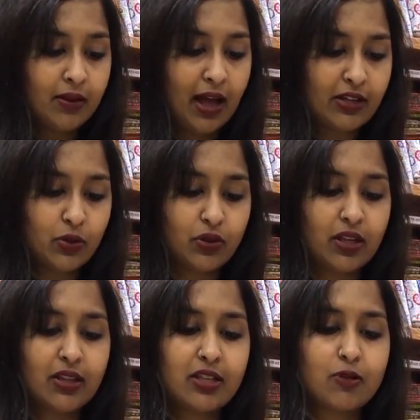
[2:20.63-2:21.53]
I do
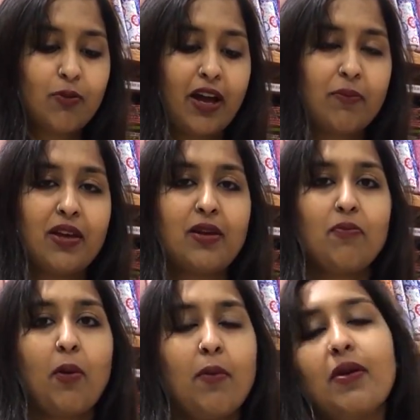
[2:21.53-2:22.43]
think this might be
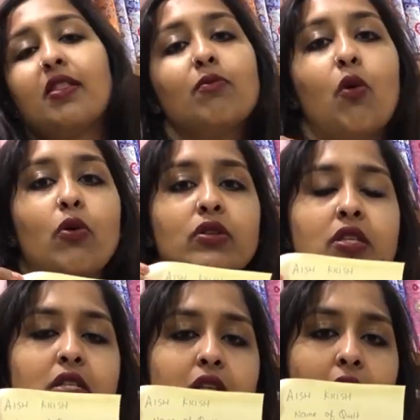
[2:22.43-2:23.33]
probably the most,